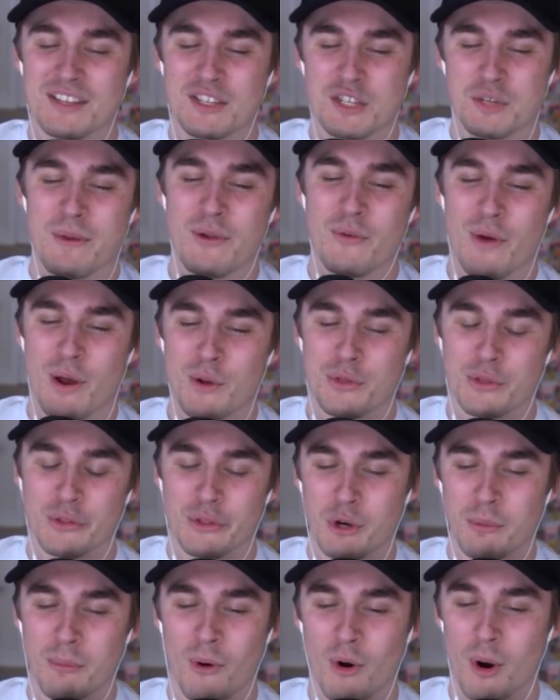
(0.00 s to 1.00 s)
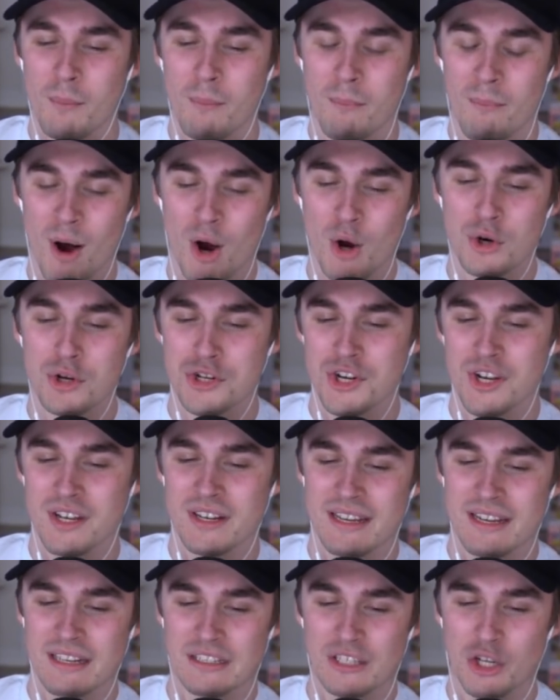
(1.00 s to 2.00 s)
this to be read with a little more
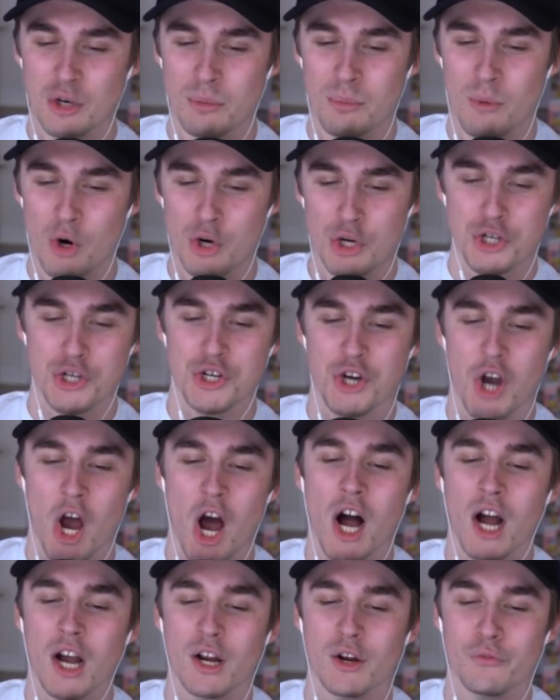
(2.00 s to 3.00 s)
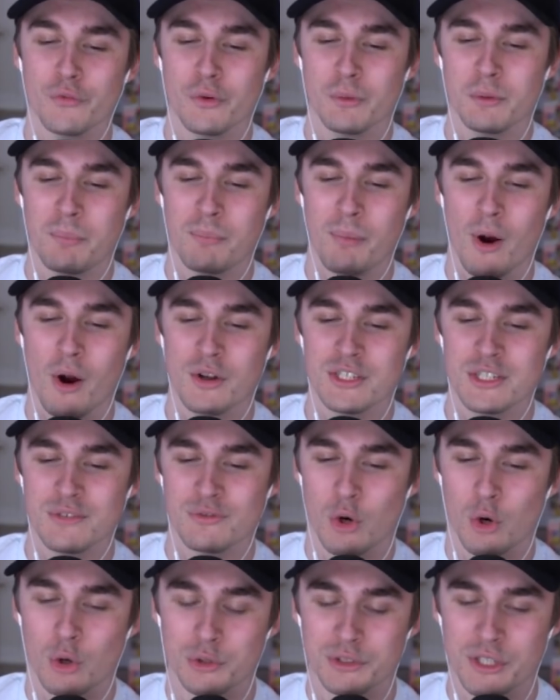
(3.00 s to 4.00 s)
emotion and a little more shock from the parts
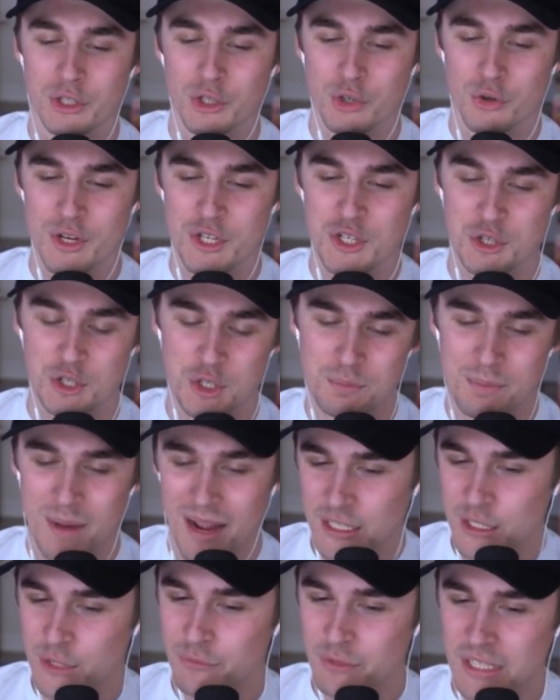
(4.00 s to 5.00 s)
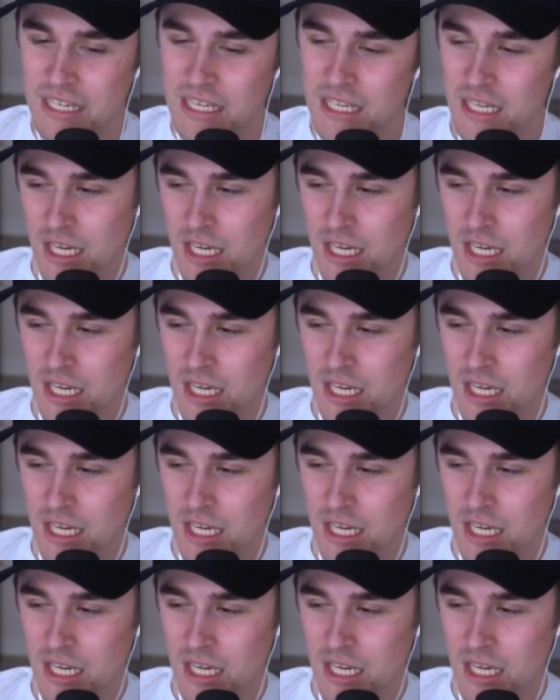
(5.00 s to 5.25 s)
of Colton and Chris, respectively.